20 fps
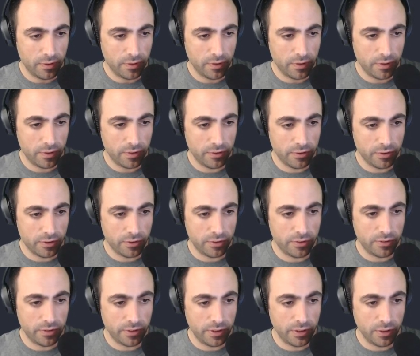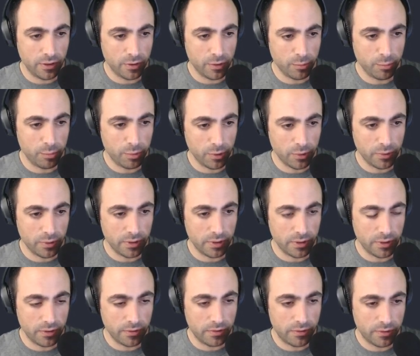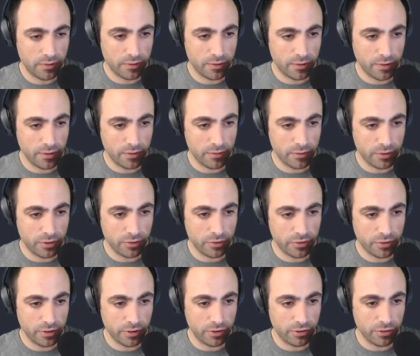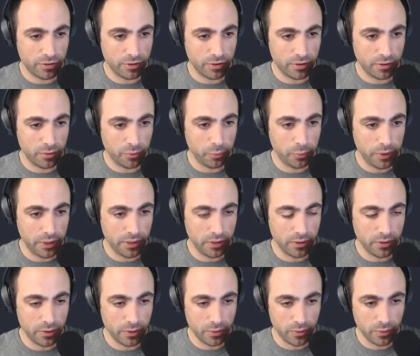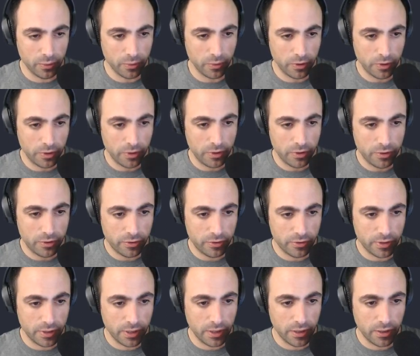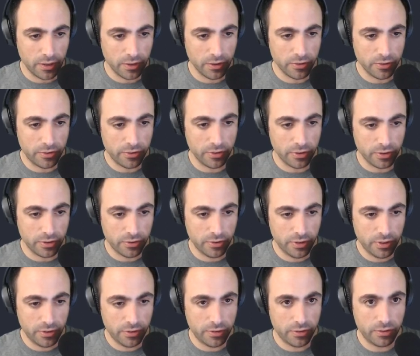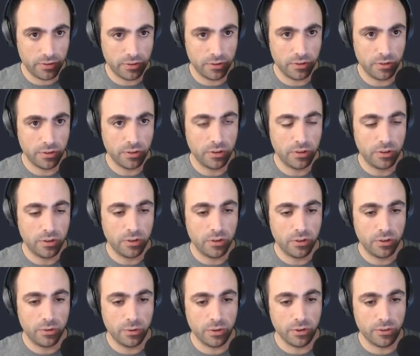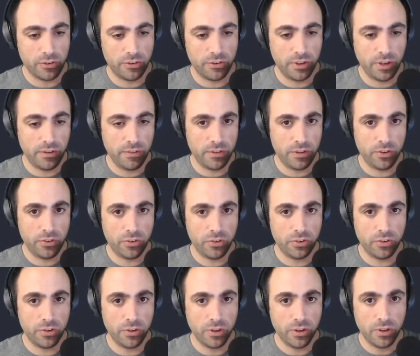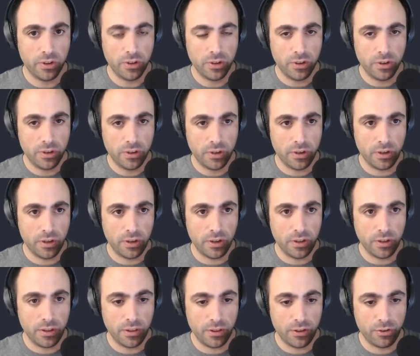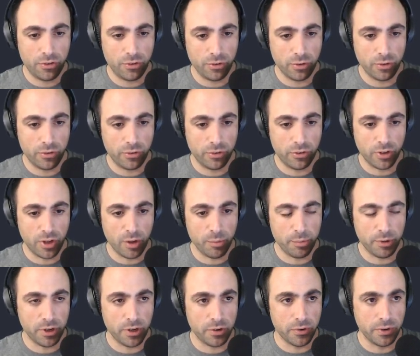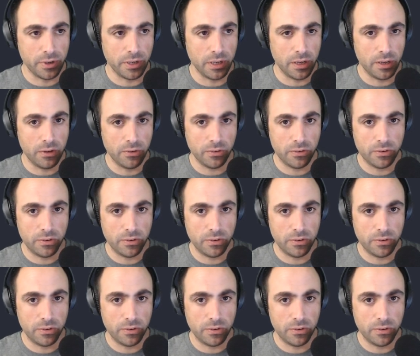src components conversation window style css. Let's save this, and this should stop erroring out.